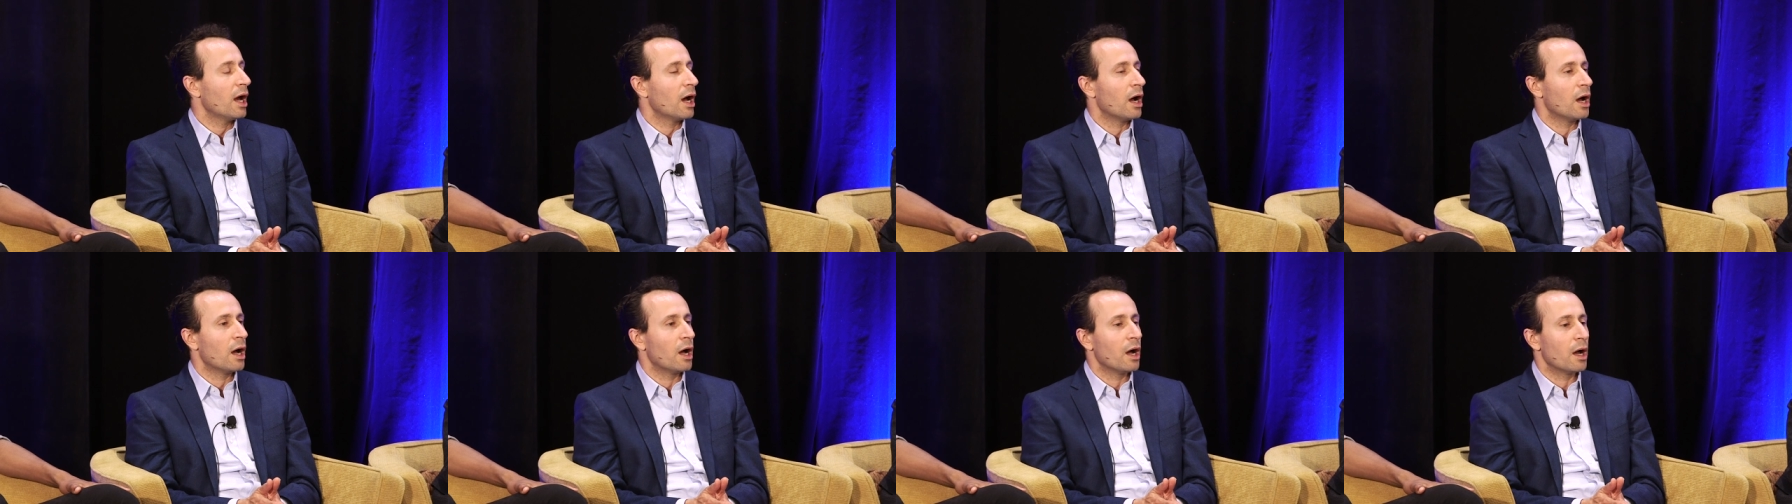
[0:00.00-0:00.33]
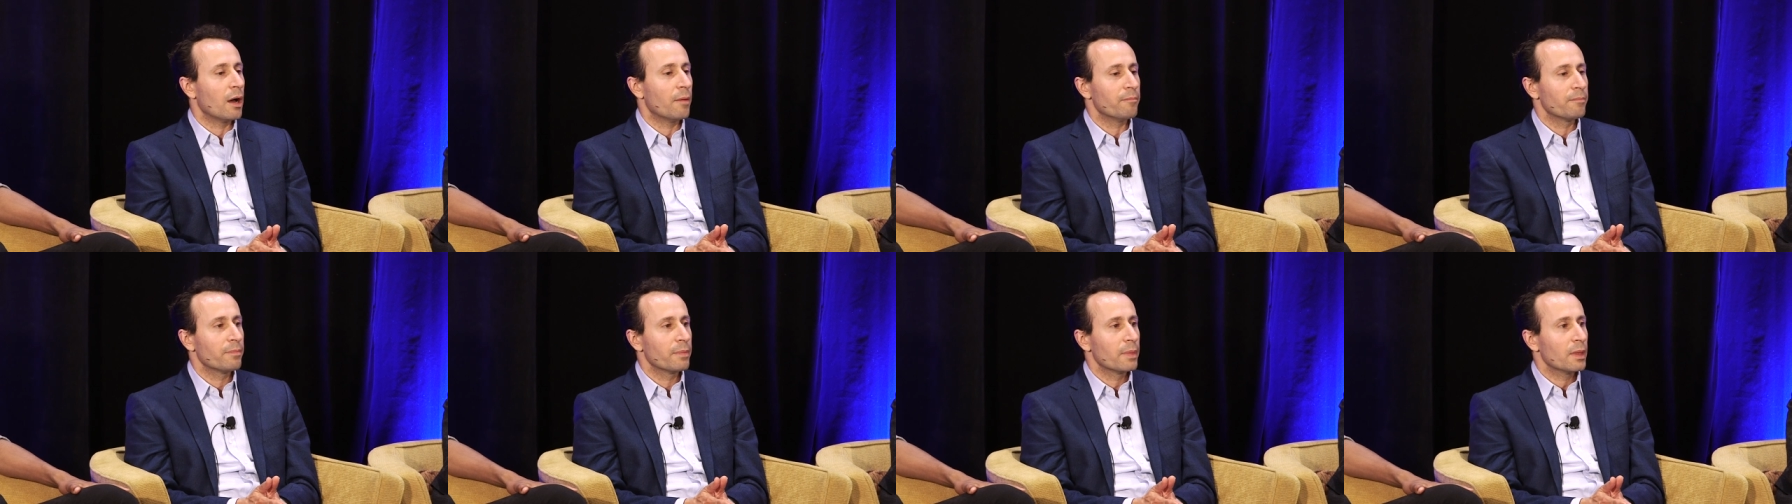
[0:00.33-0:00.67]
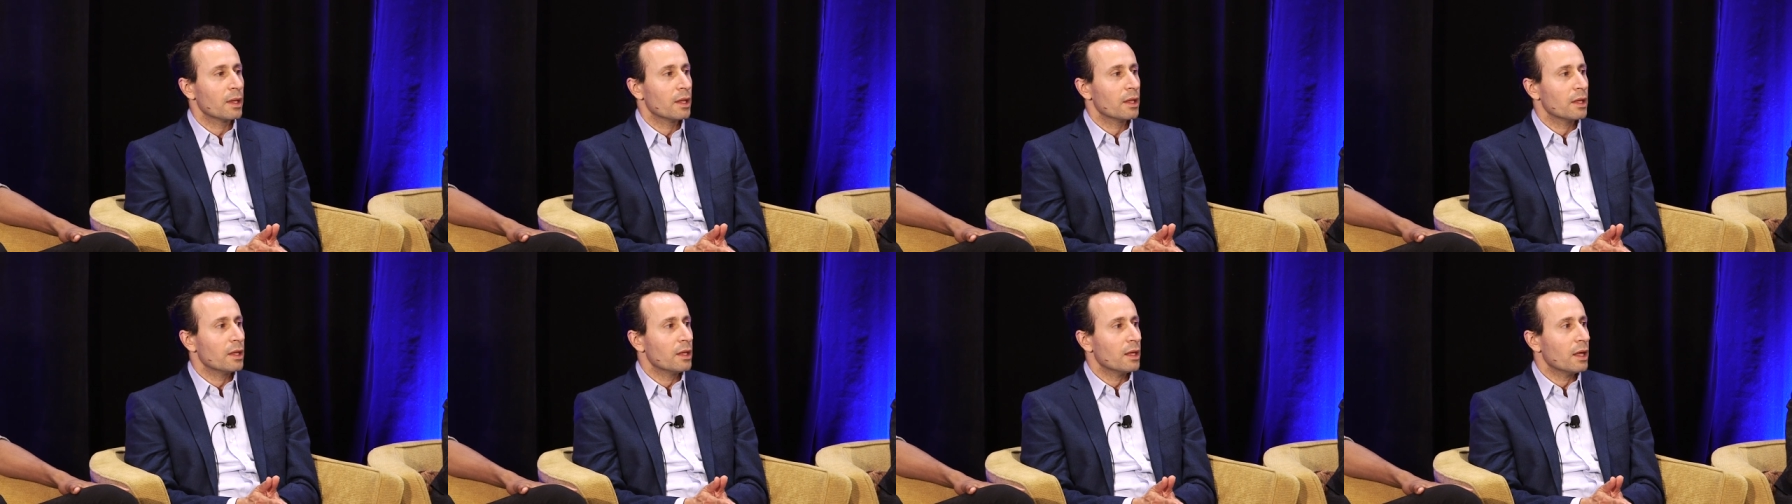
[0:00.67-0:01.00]
Um,
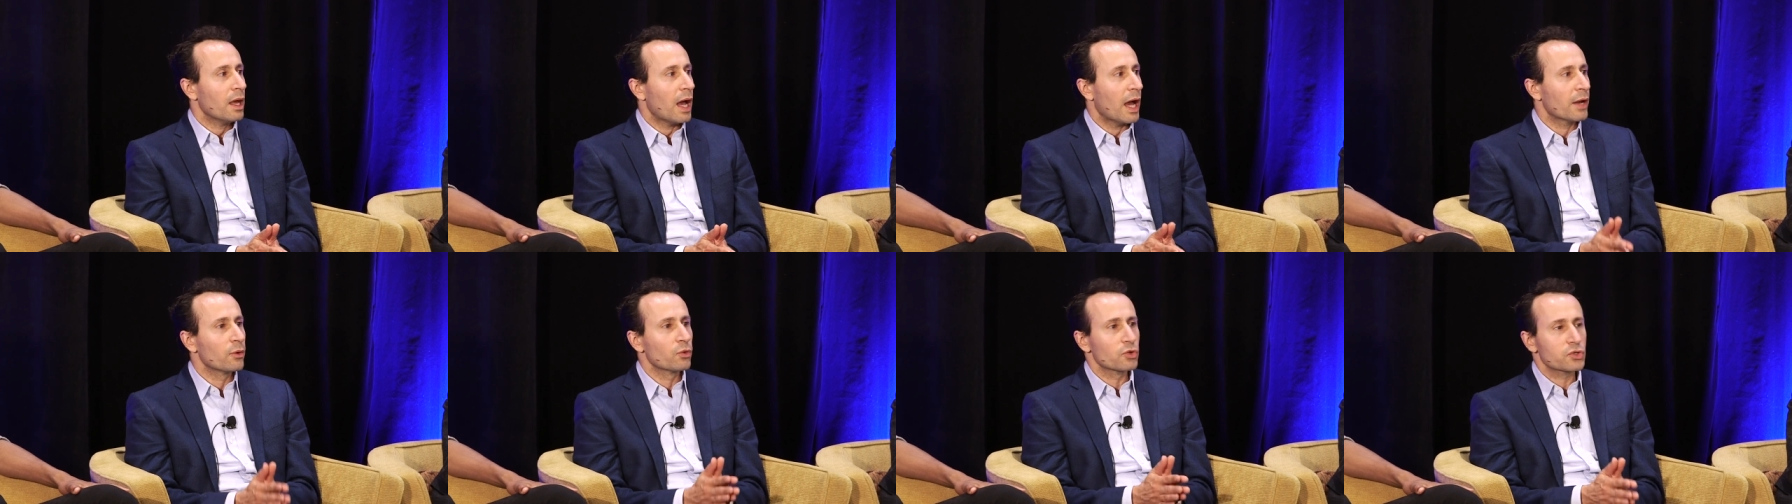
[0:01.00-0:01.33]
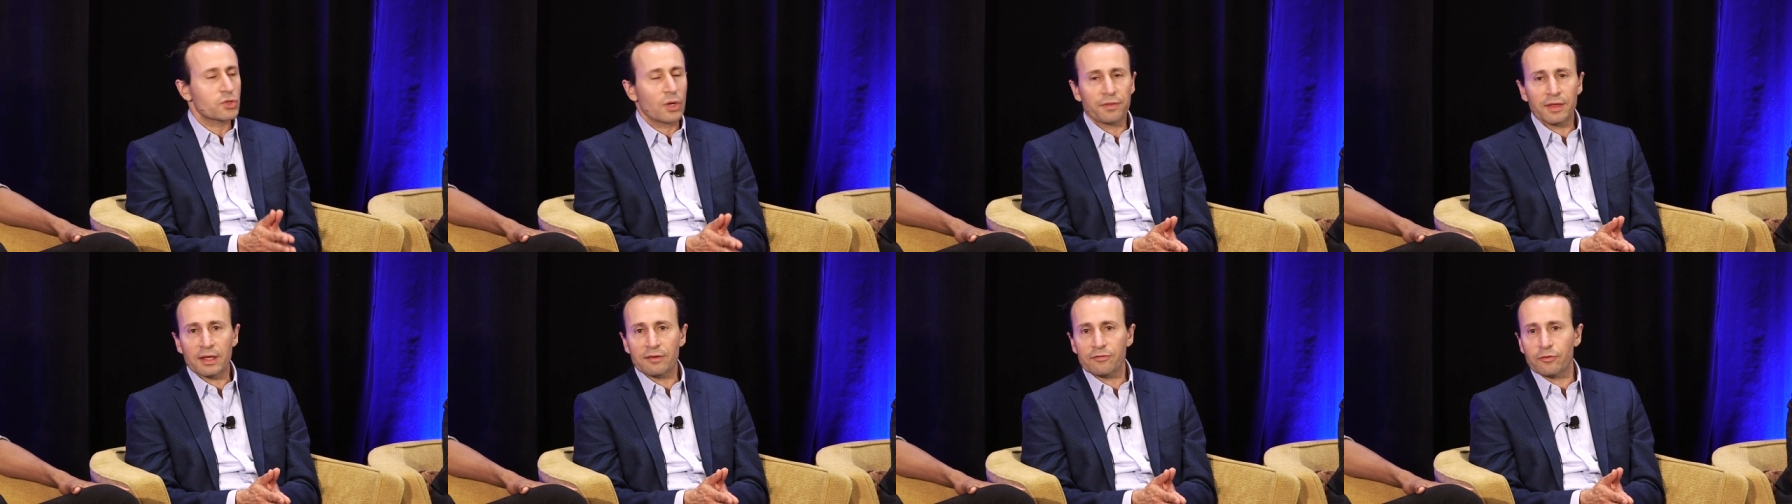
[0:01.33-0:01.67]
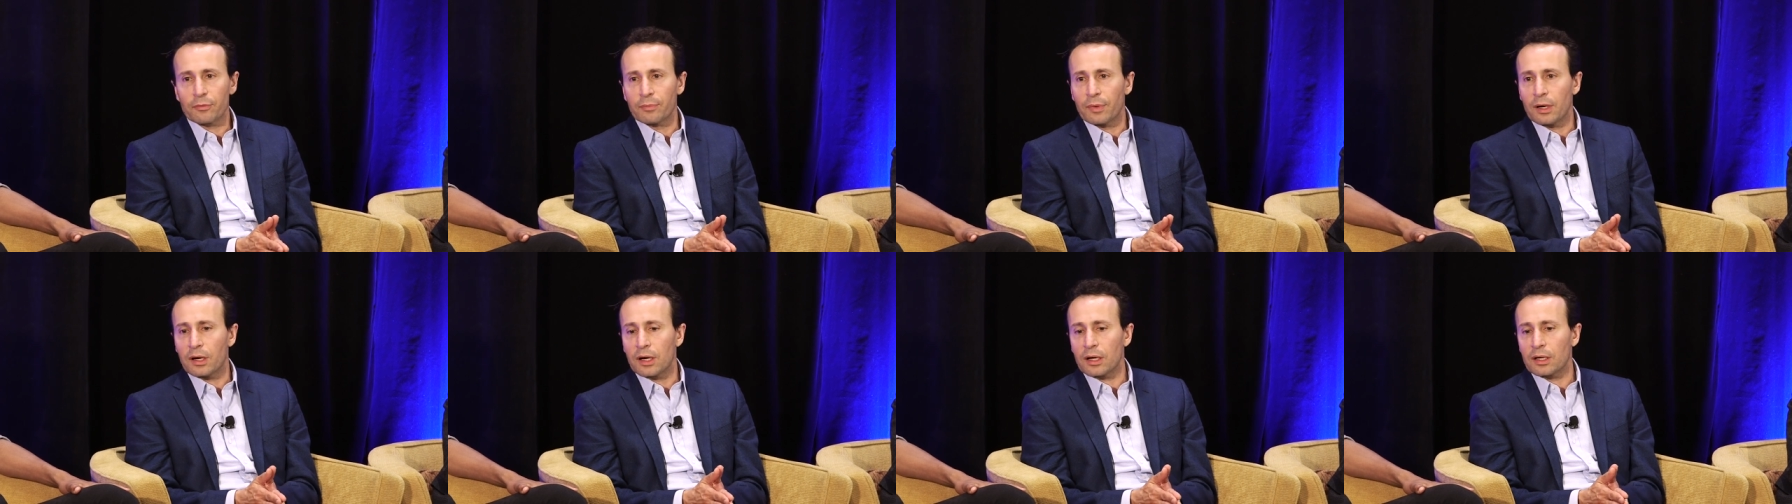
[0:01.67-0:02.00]
and also, I think
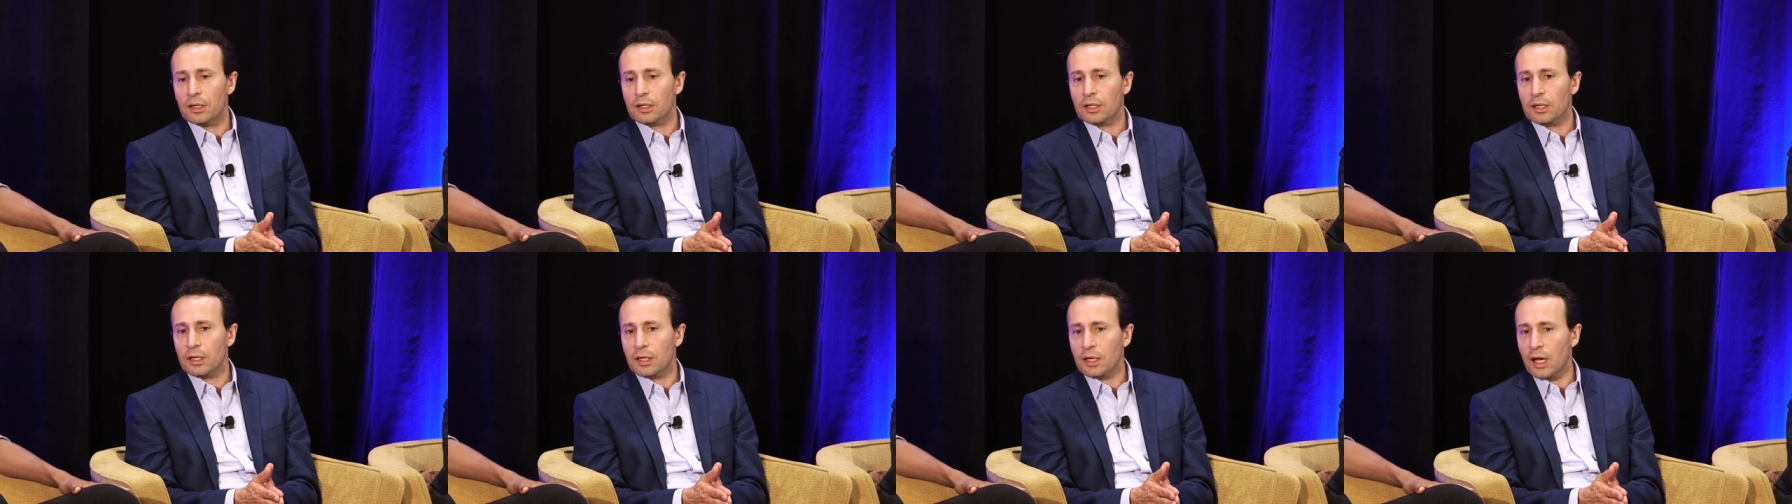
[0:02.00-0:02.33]
from a